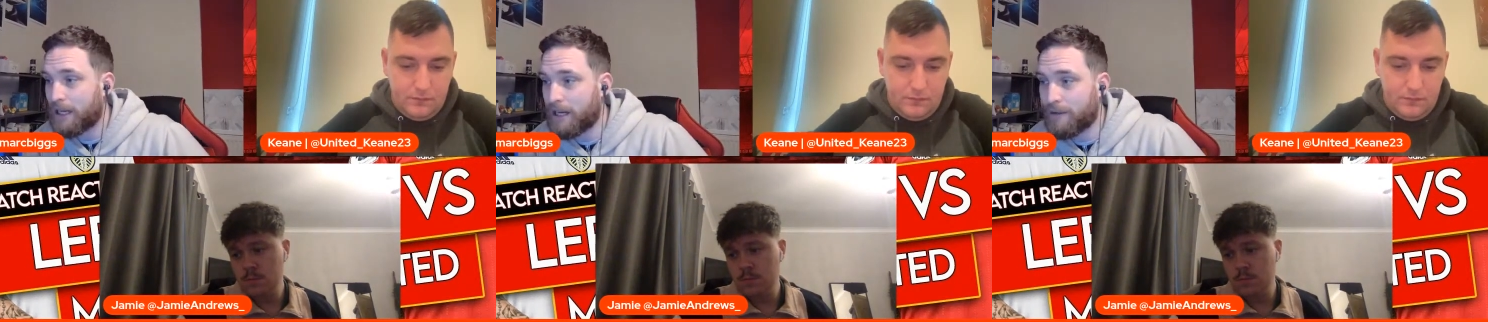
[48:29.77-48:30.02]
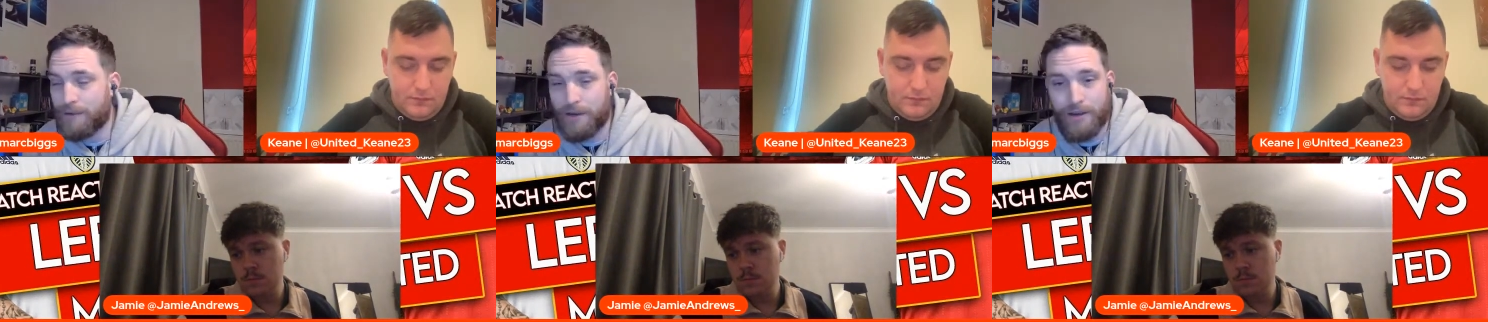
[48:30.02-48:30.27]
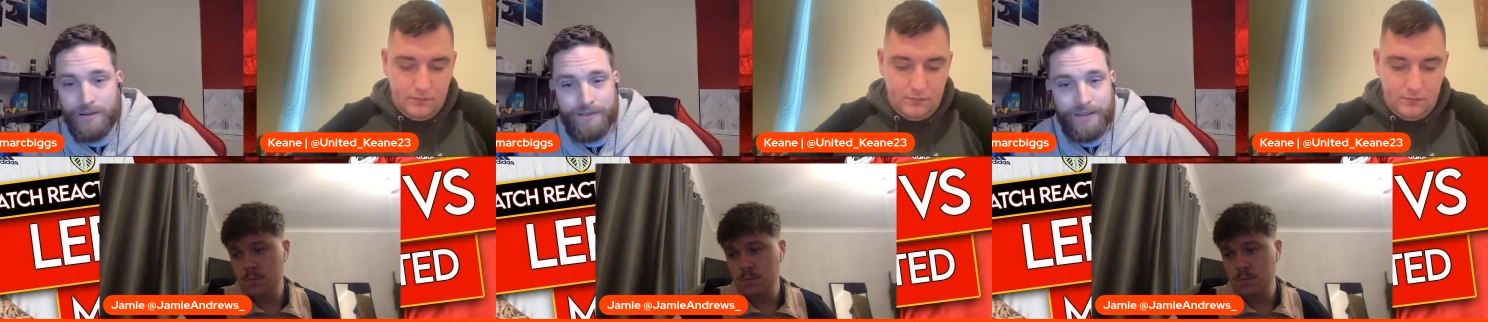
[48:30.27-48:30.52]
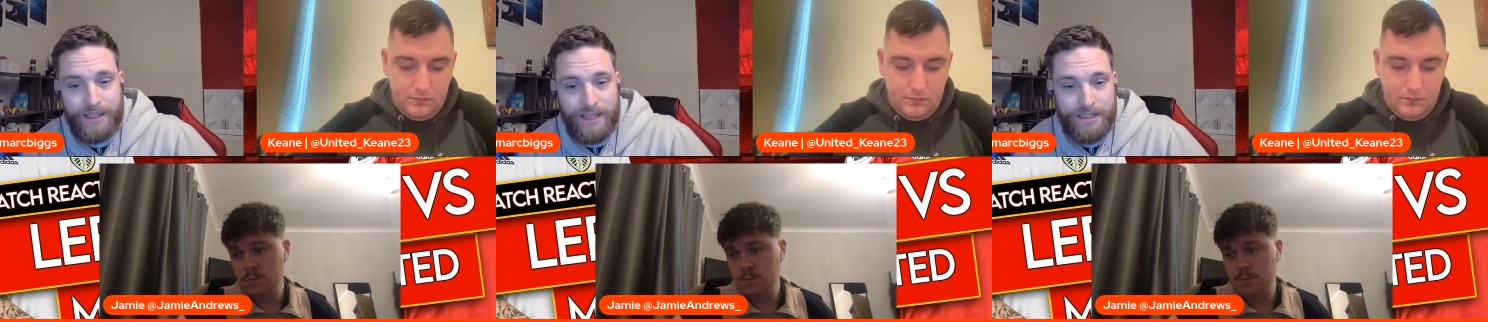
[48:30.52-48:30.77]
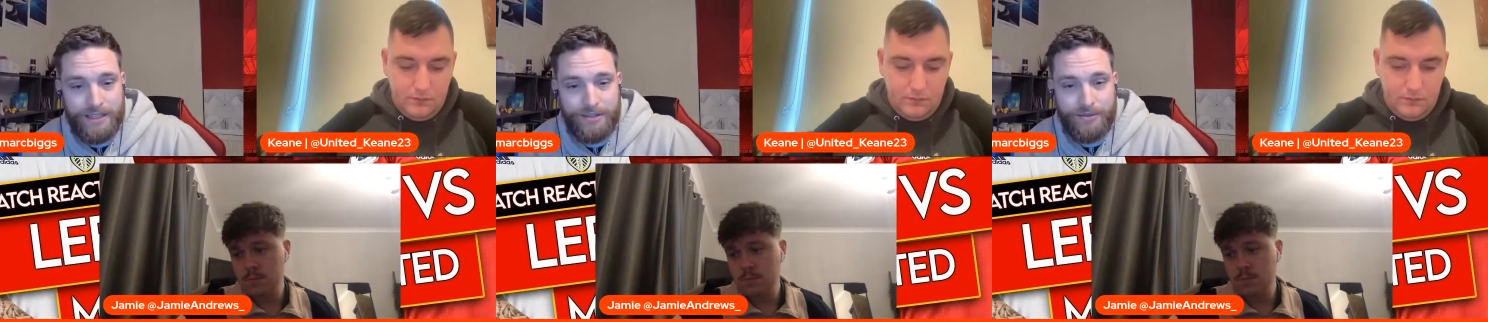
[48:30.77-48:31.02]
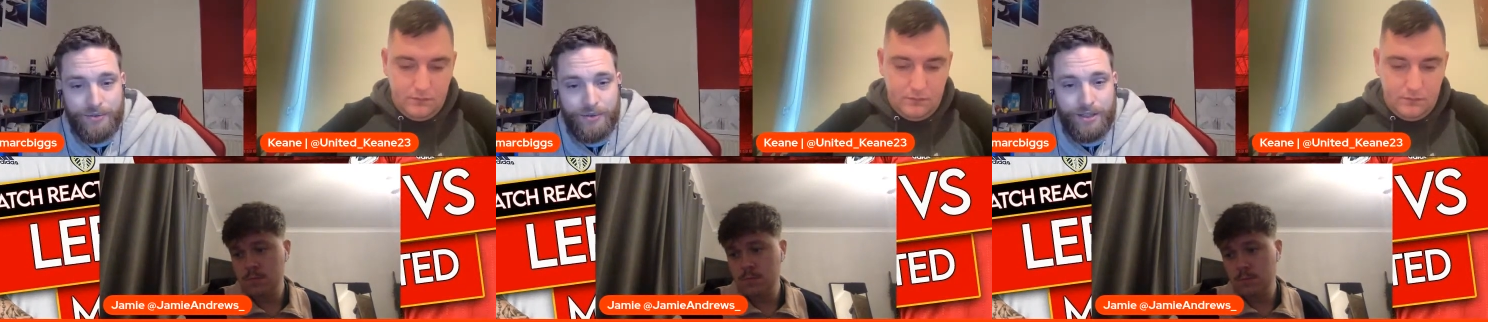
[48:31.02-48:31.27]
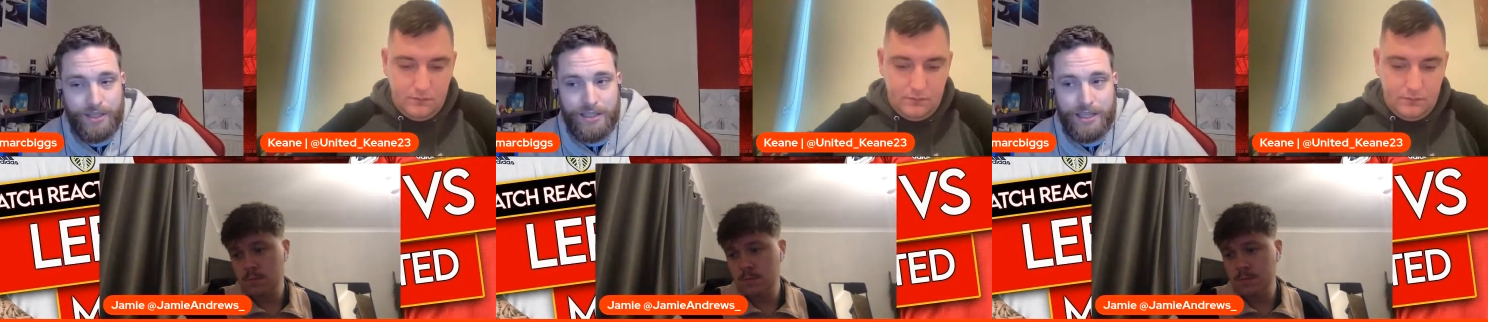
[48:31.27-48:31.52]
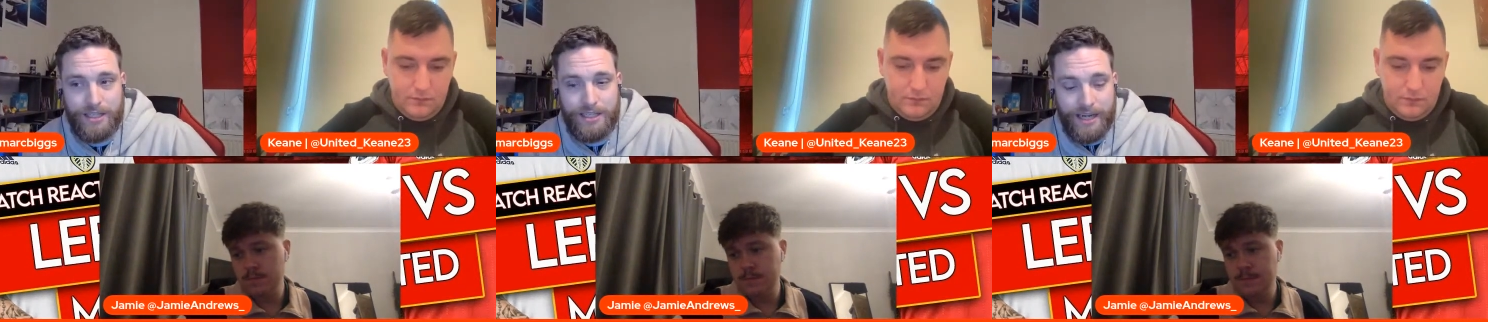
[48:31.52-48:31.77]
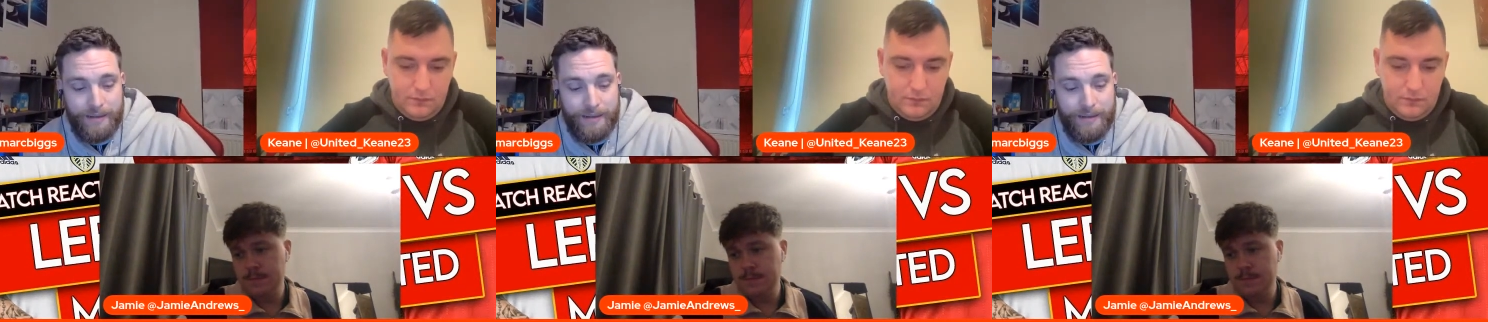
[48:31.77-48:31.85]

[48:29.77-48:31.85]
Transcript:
Speaker 1: but hopefully that still continues to